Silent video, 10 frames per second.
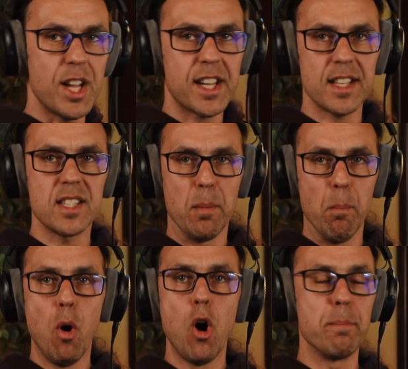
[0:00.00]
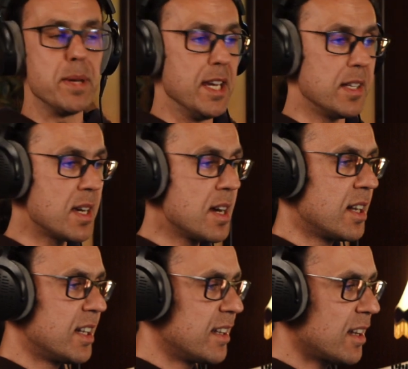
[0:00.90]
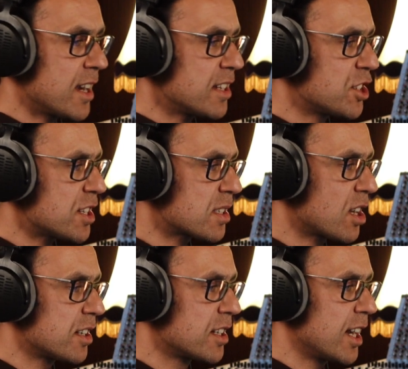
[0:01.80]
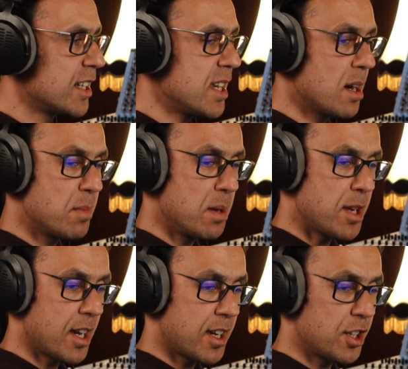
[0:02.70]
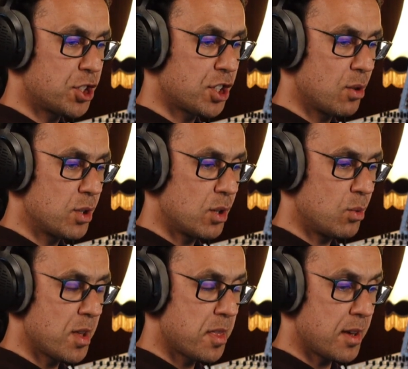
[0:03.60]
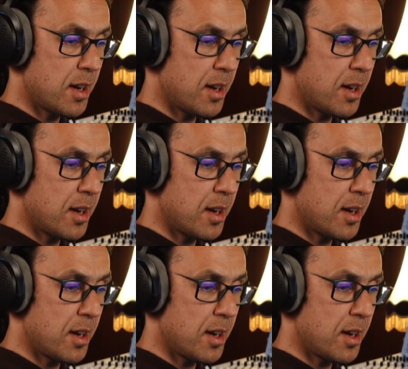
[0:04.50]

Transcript: are getting more meat. I just got an idea, maybe I can show you with,